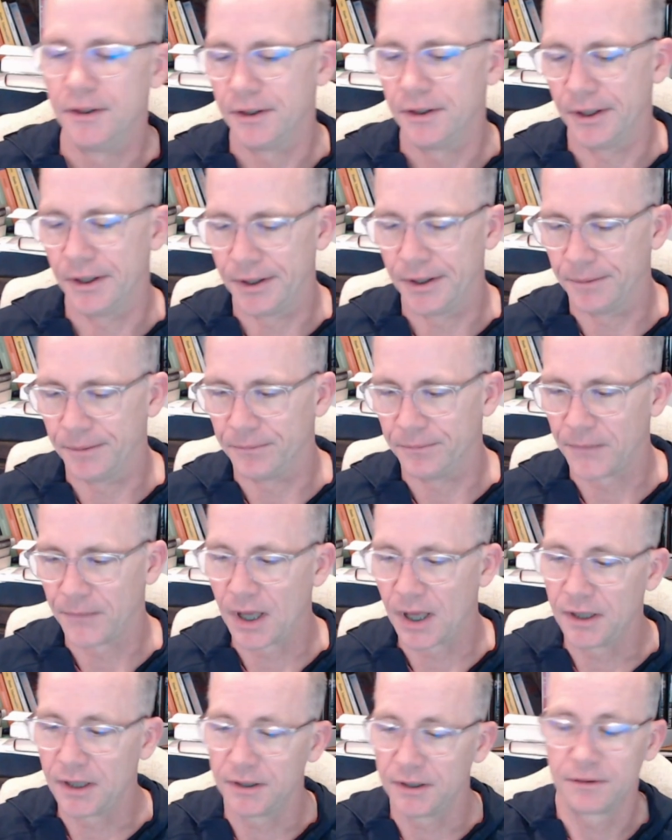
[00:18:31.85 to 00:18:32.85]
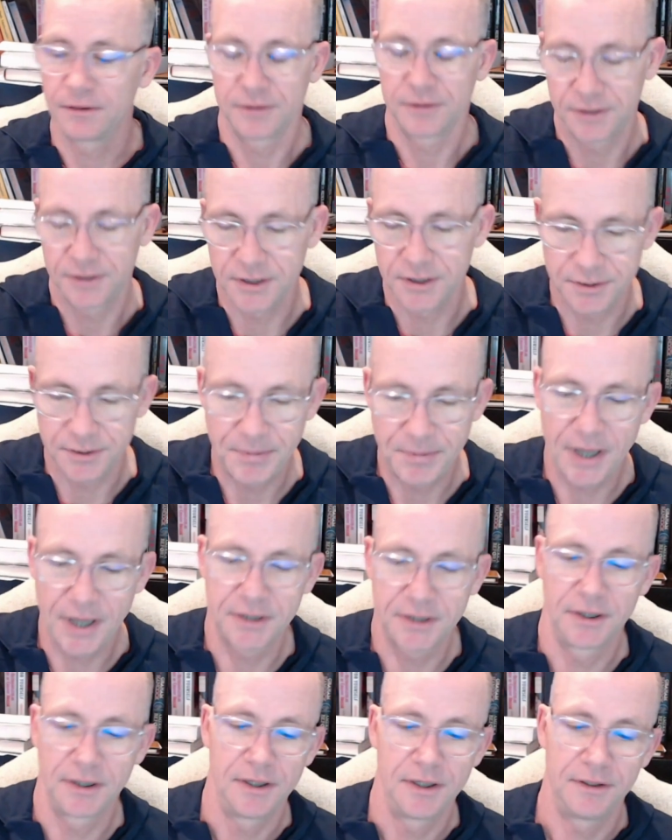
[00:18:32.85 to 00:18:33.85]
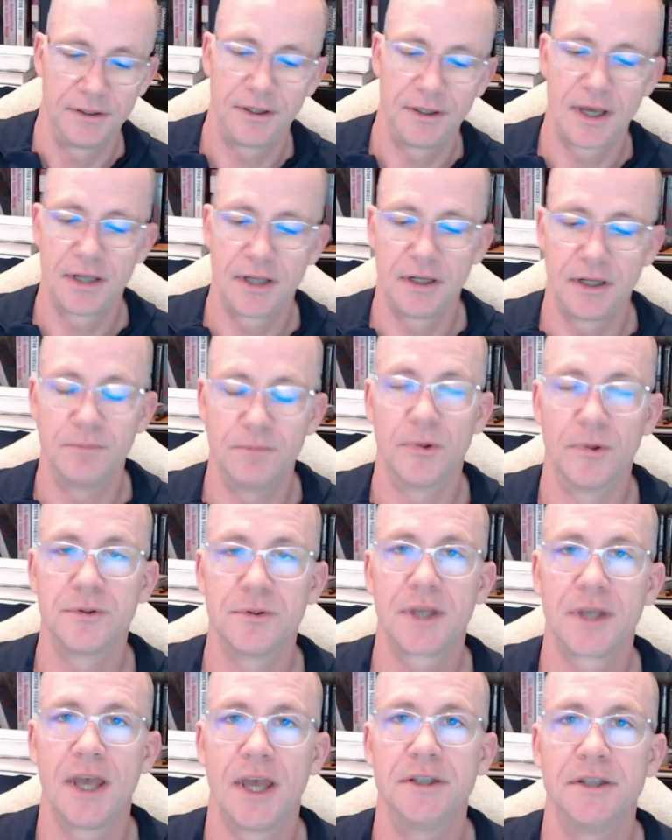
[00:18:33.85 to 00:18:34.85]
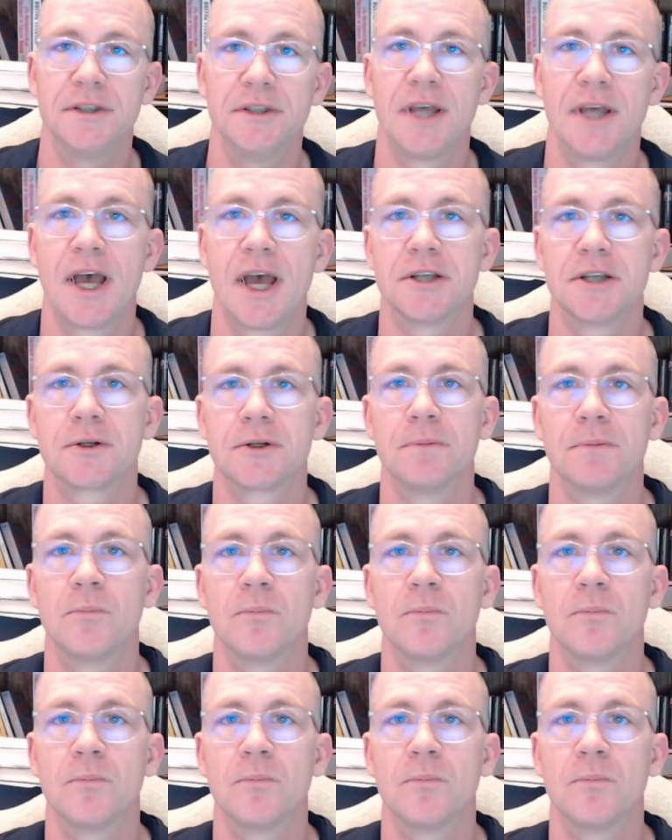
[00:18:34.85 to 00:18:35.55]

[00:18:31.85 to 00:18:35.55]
I suspect that in most cases, hash